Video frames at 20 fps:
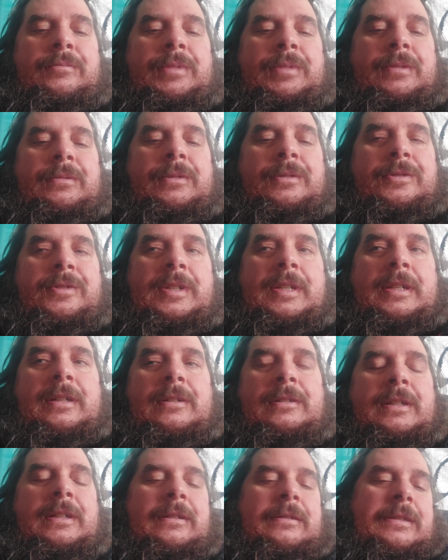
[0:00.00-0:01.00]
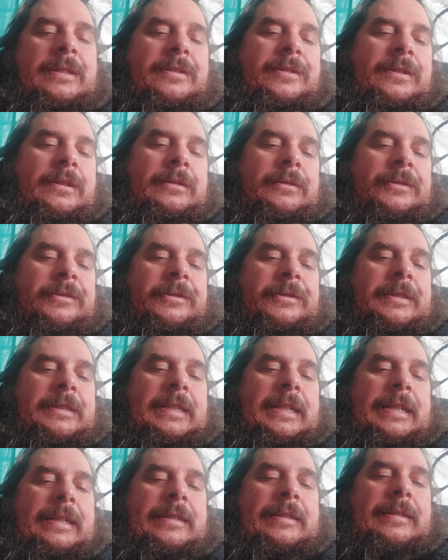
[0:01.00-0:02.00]
but we'll see how long this altered
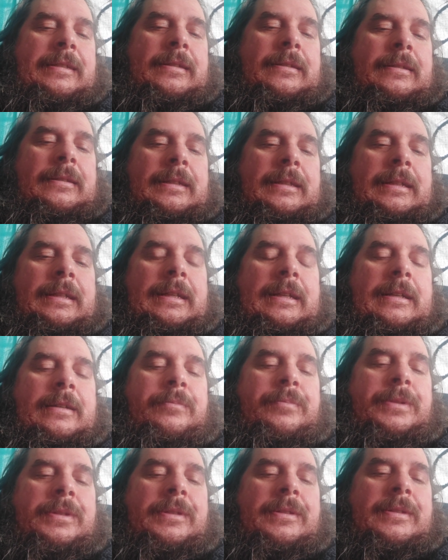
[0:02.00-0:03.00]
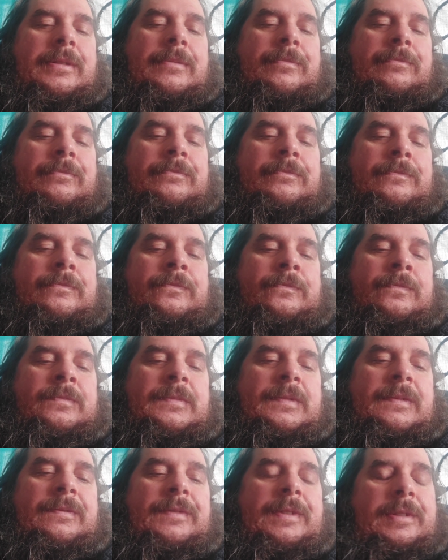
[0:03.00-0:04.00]
taste thing happens.
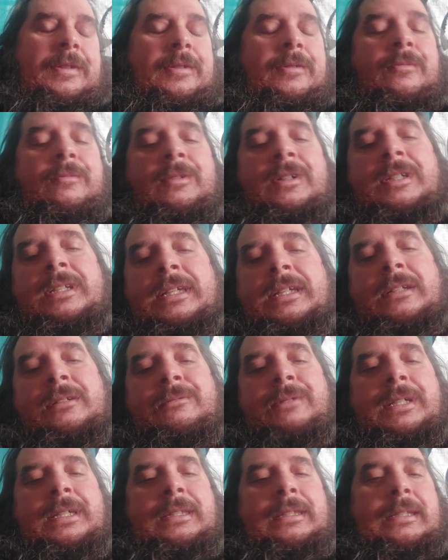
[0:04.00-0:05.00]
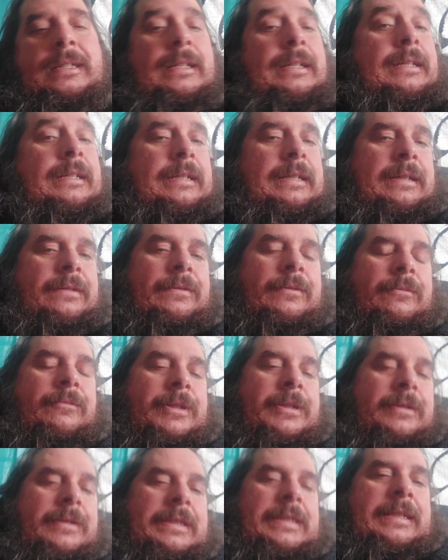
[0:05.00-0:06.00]
If this is one day a week that I gotta have a
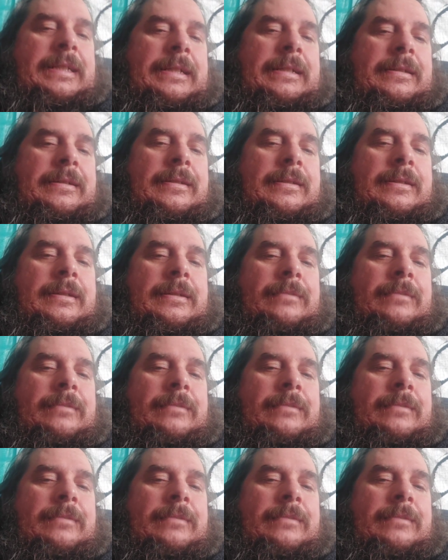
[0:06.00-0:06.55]
weird taste,